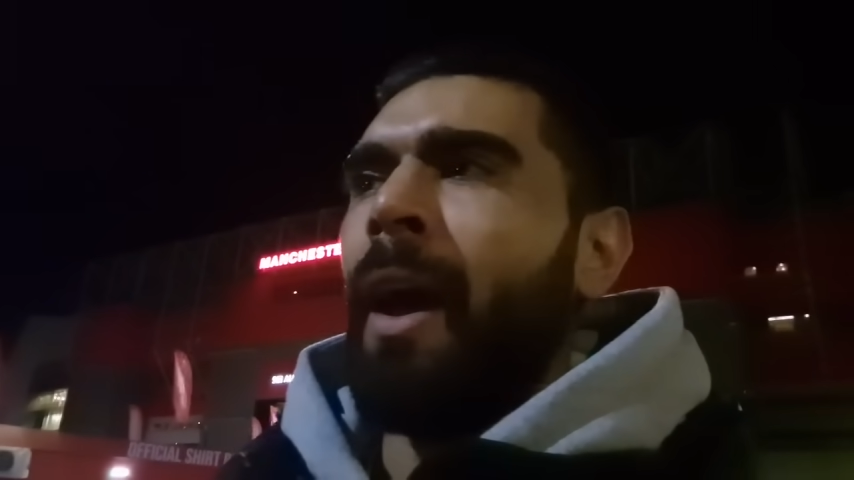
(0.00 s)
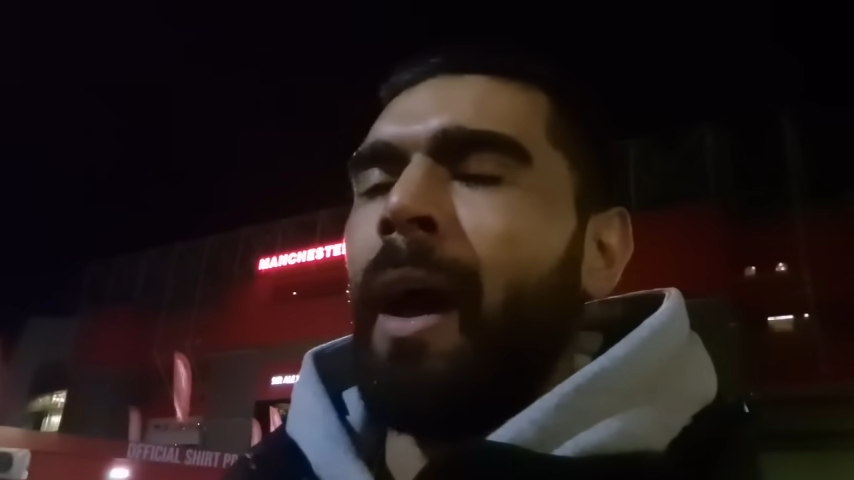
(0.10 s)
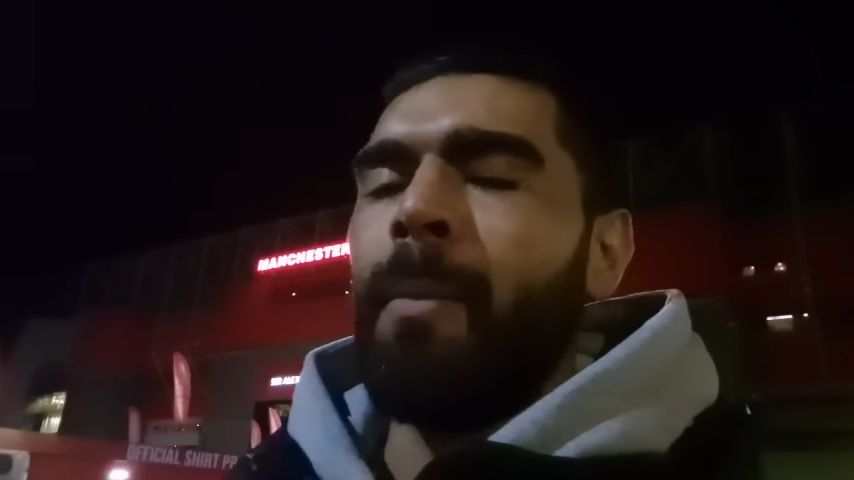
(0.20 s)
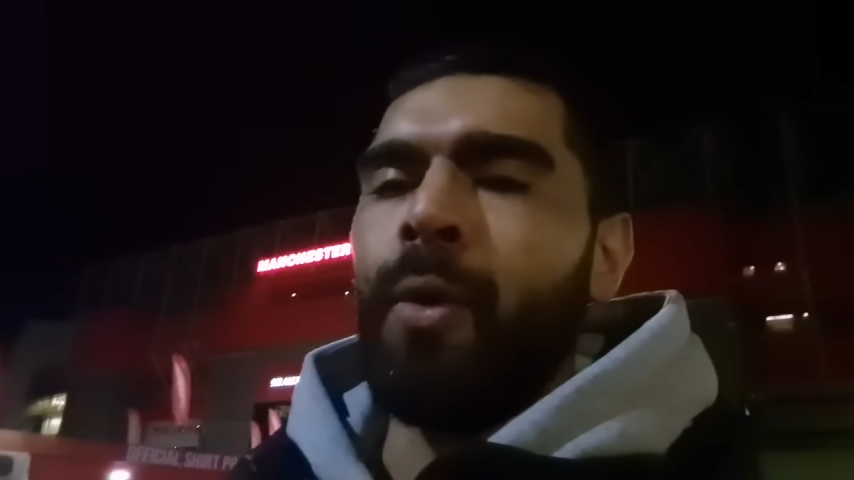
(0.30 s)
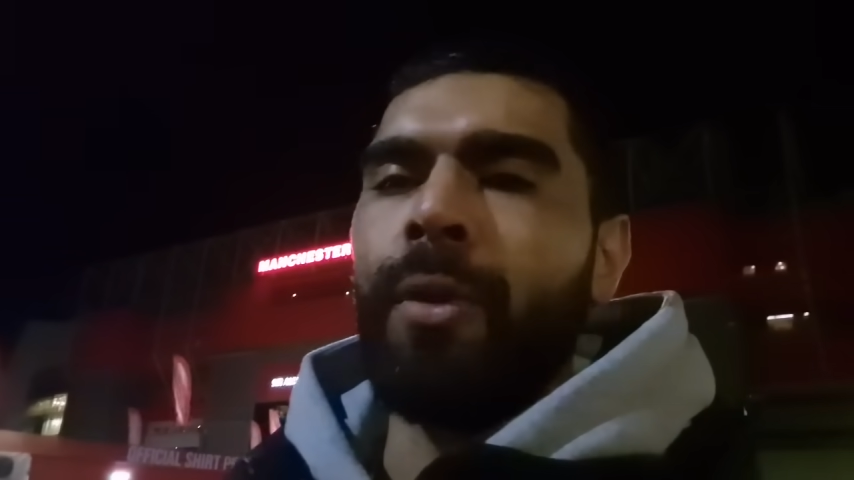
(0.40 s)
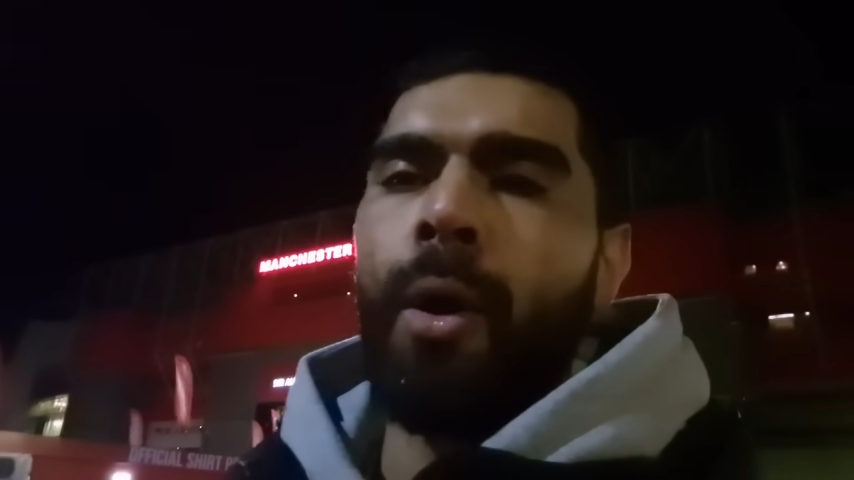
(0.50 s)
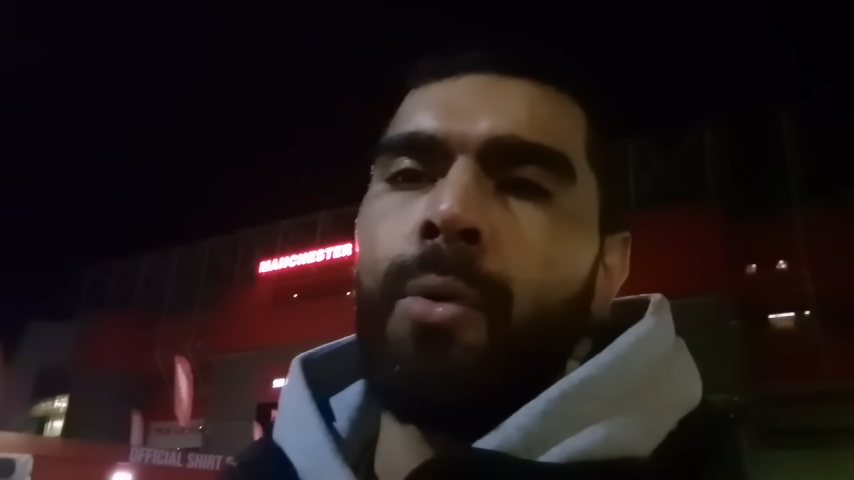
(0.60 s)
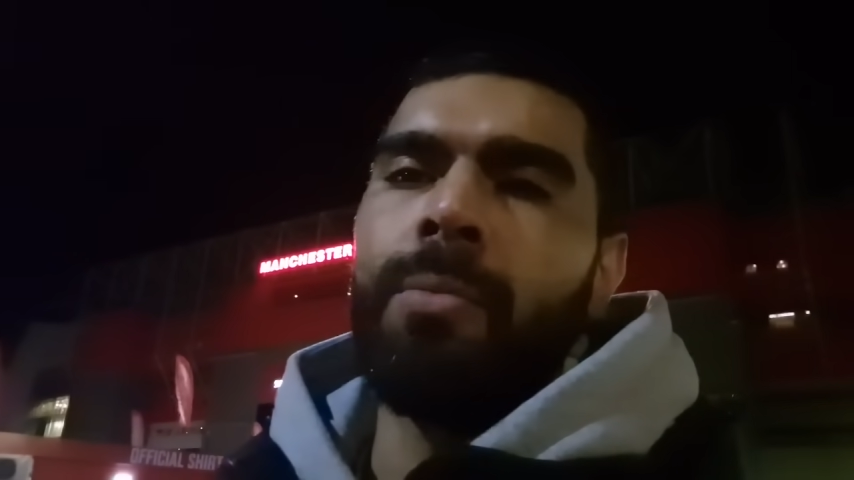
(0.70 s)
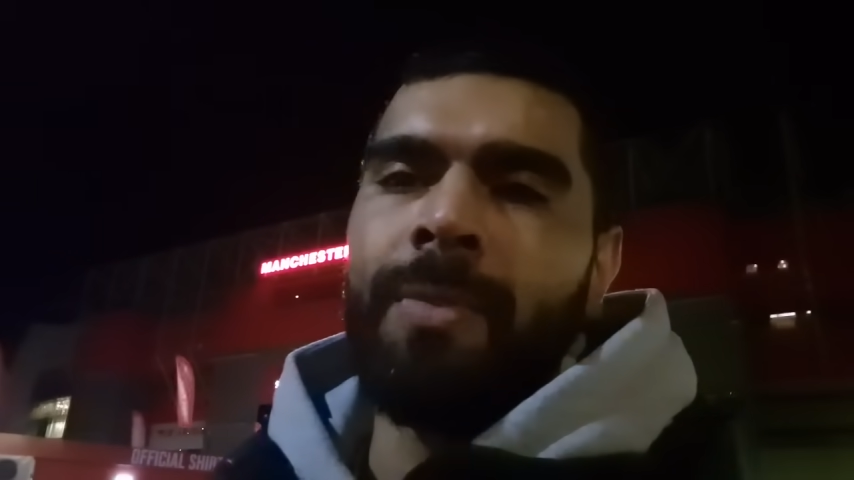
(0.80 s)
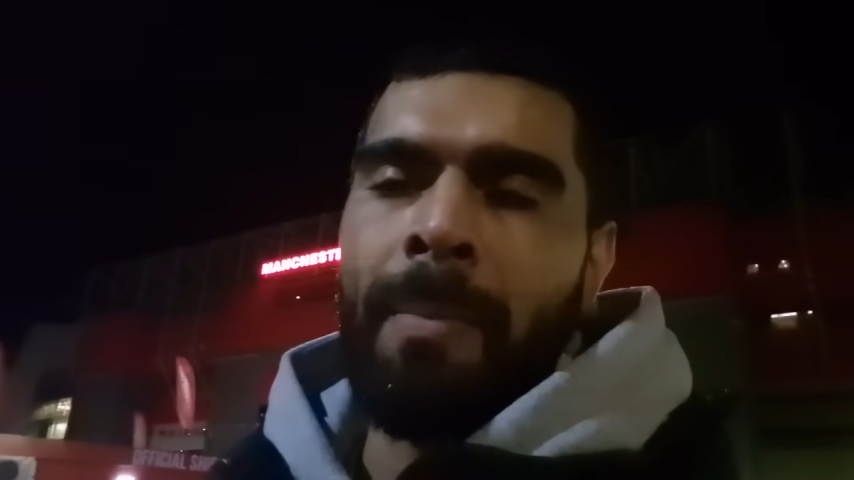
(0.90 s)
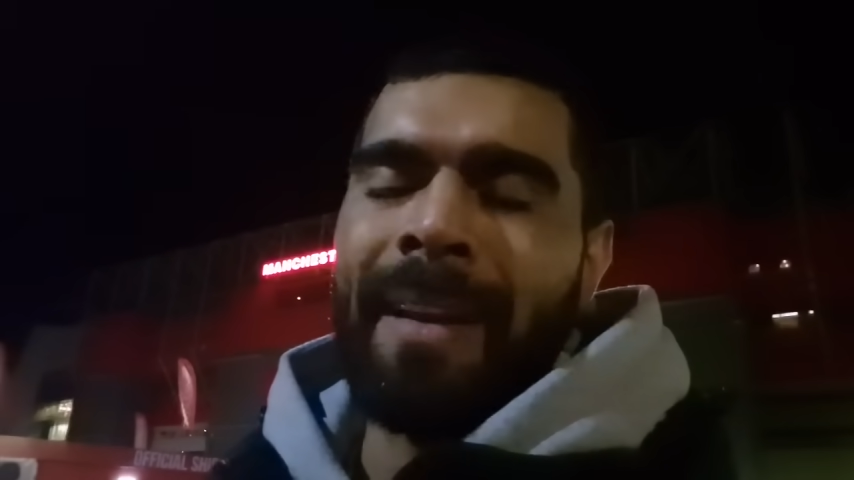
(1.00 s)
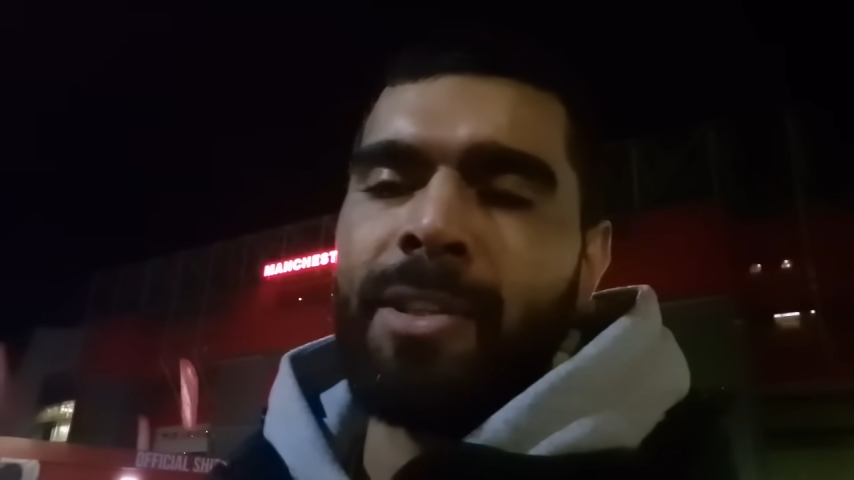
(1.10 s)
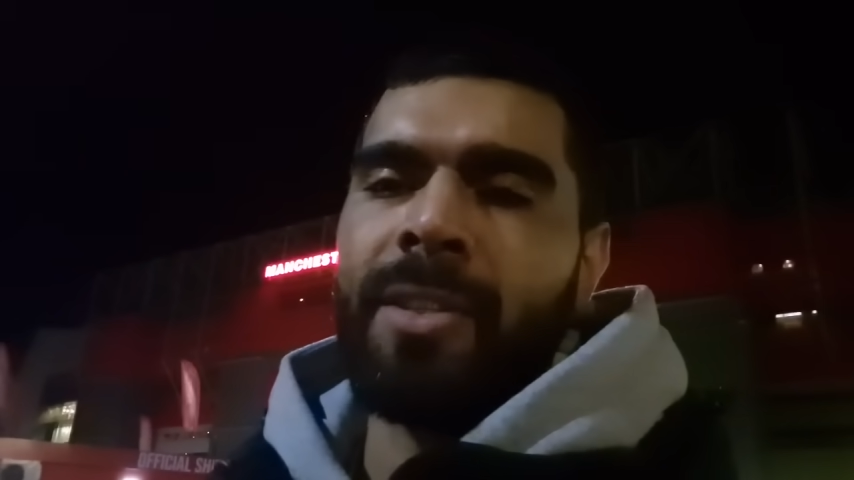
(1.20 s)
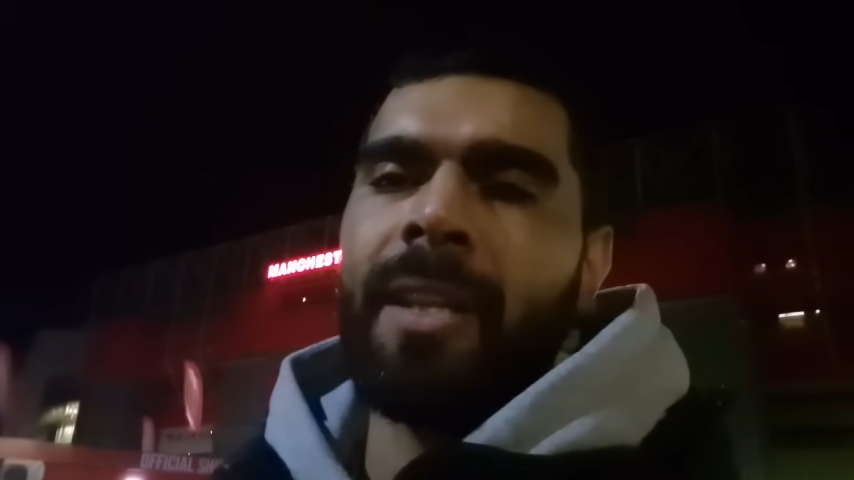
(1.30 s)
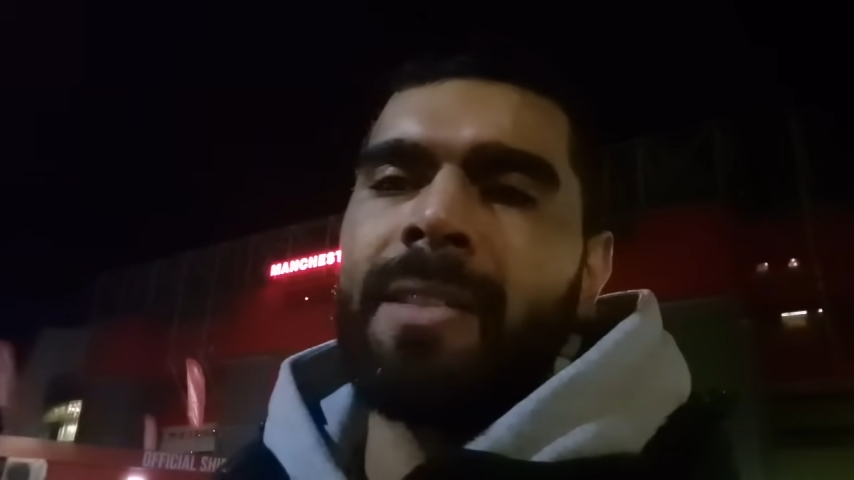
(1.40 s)
Although the
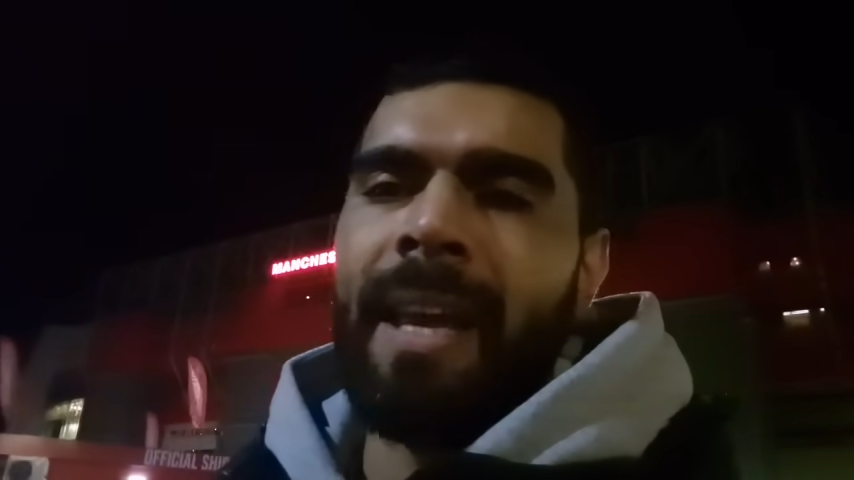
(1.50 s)
manager did